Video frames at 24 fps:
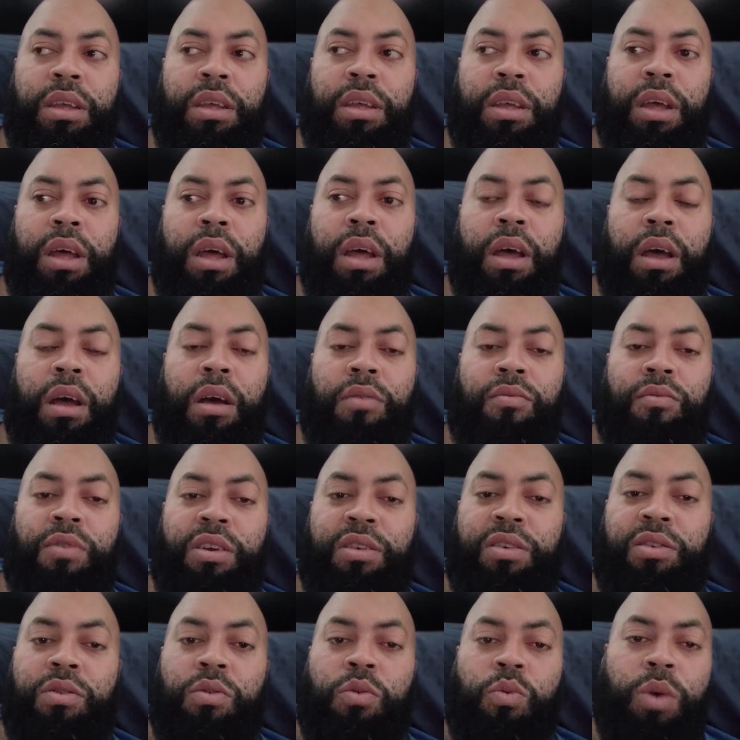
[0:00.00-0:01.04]
uh,
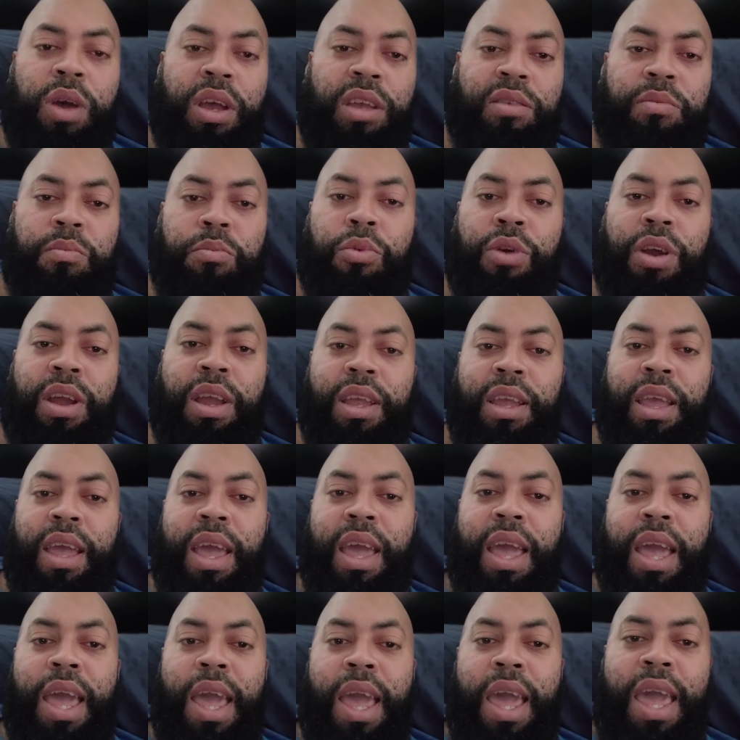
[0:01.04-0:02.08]
Russell Westbrook
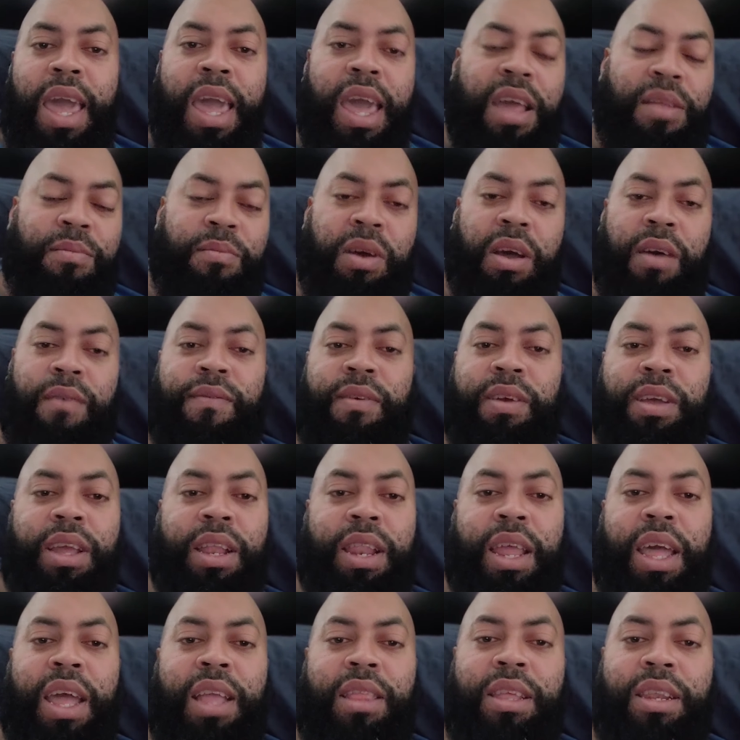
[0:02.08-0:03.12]
and
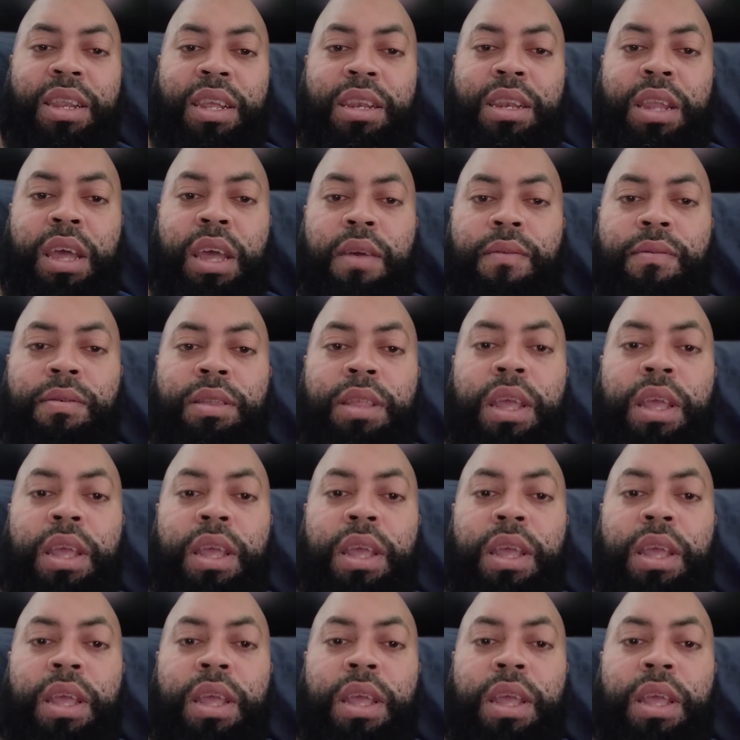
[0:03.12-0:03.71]
motherfucking Anthony Davis.